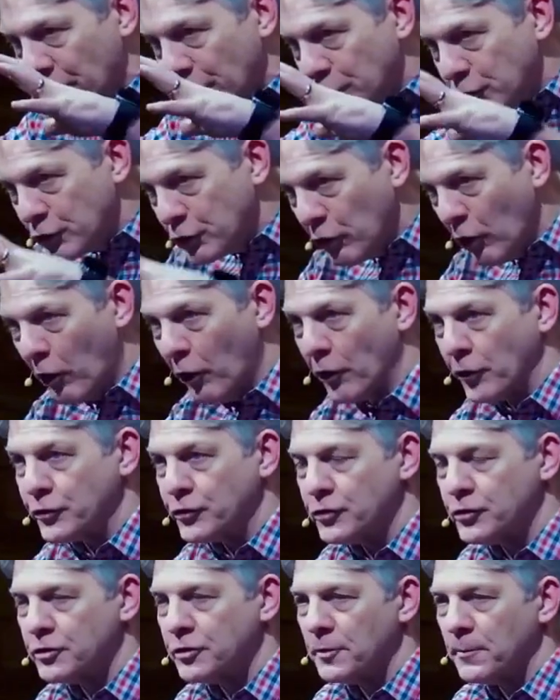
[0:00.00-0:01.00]
on the
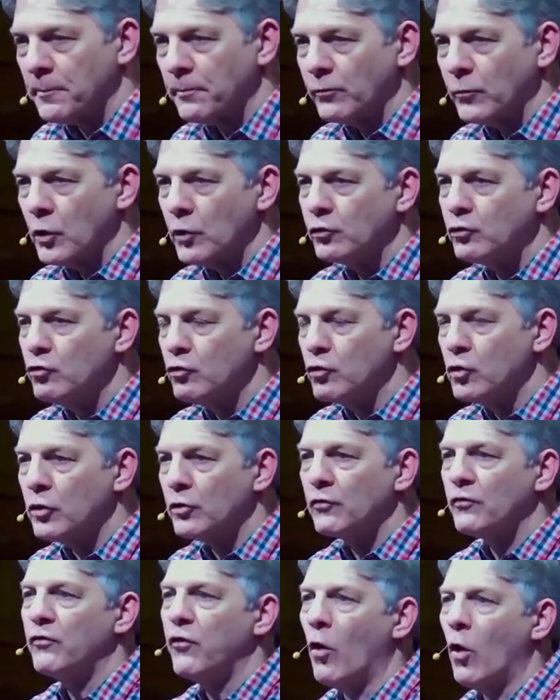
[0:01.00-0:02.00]
church
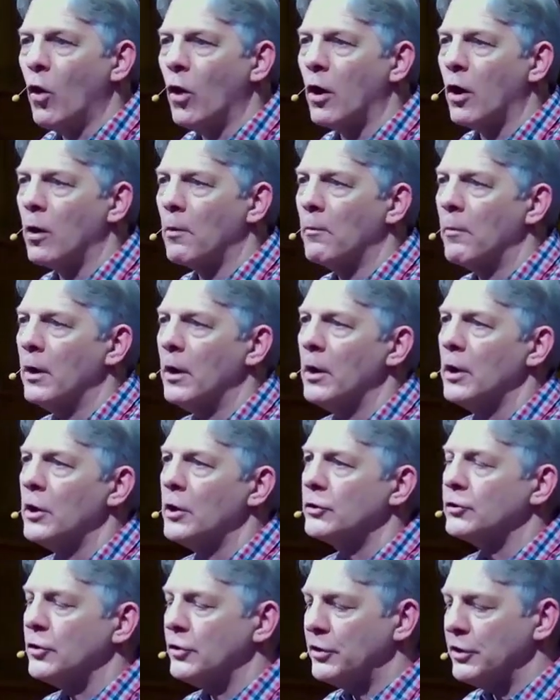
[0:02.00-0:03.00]
to
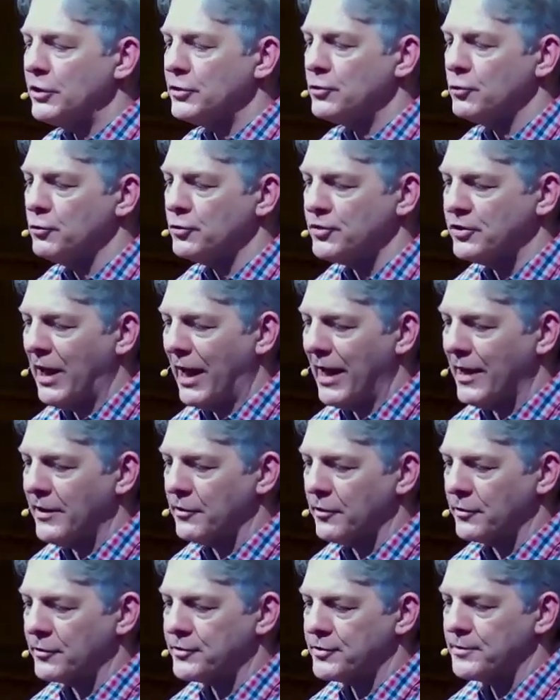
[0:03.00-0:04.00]
conform to these new
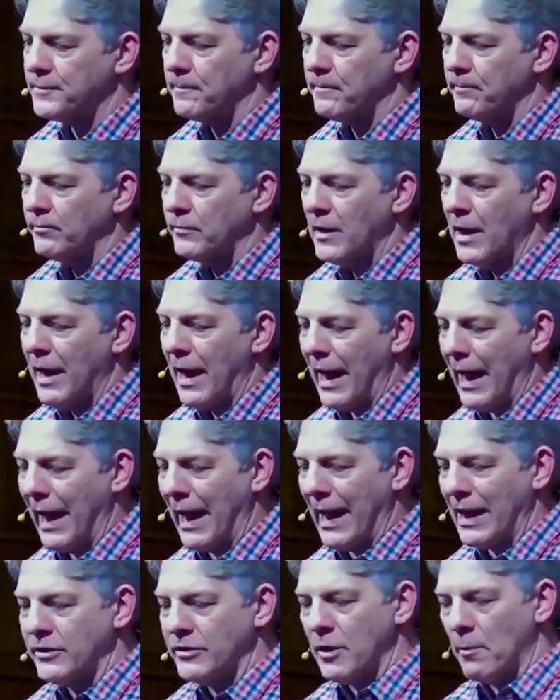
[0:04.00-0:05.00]
standards.
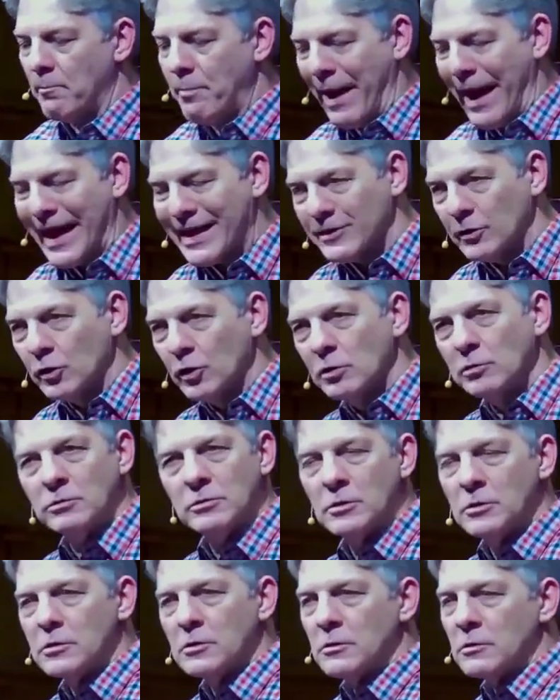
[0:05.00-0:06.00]
And the
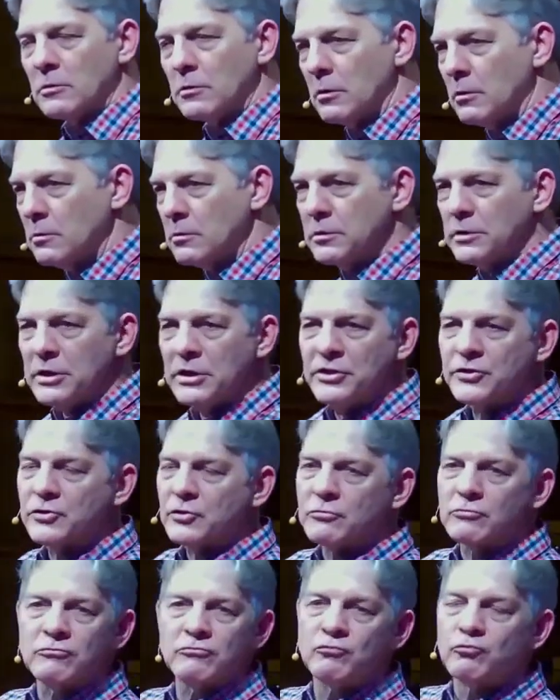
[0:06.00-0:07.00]
battle
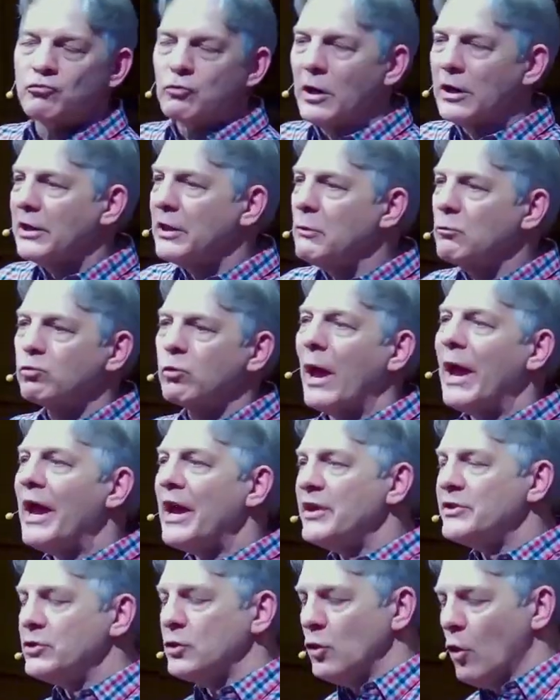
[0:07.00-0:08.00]
is really
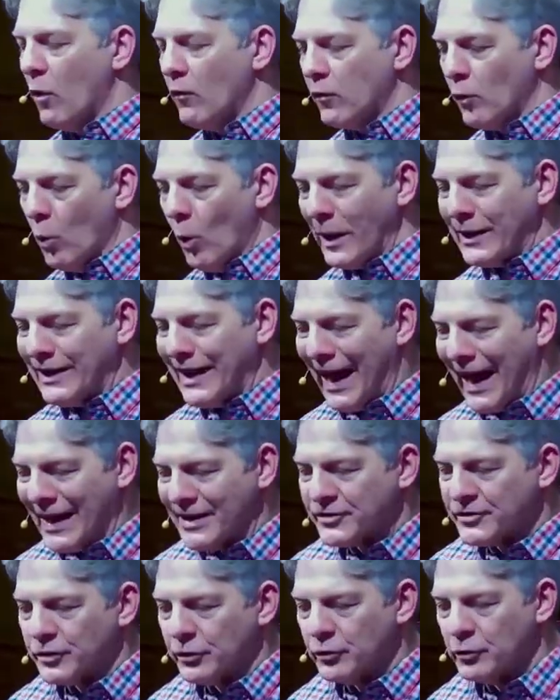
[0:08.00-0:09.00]
raging over
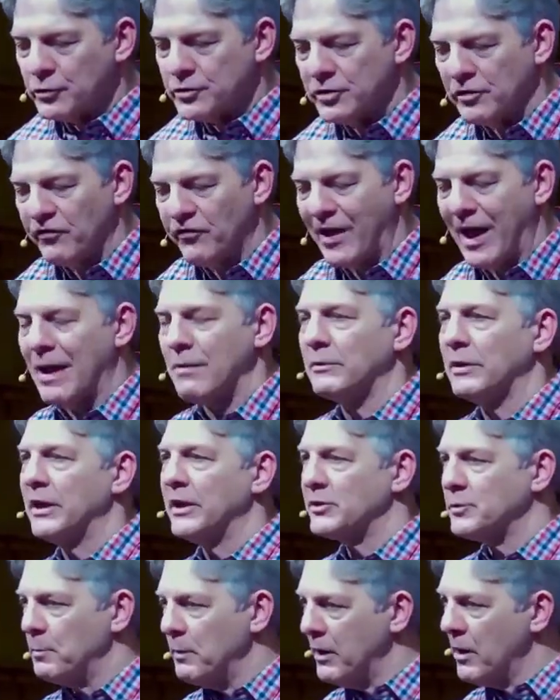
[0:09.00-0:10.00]
what constitutes a
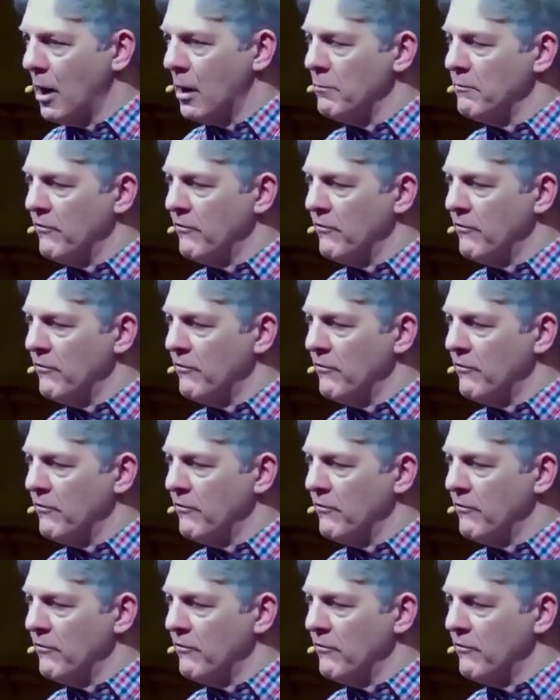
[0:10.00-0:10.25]
family. It's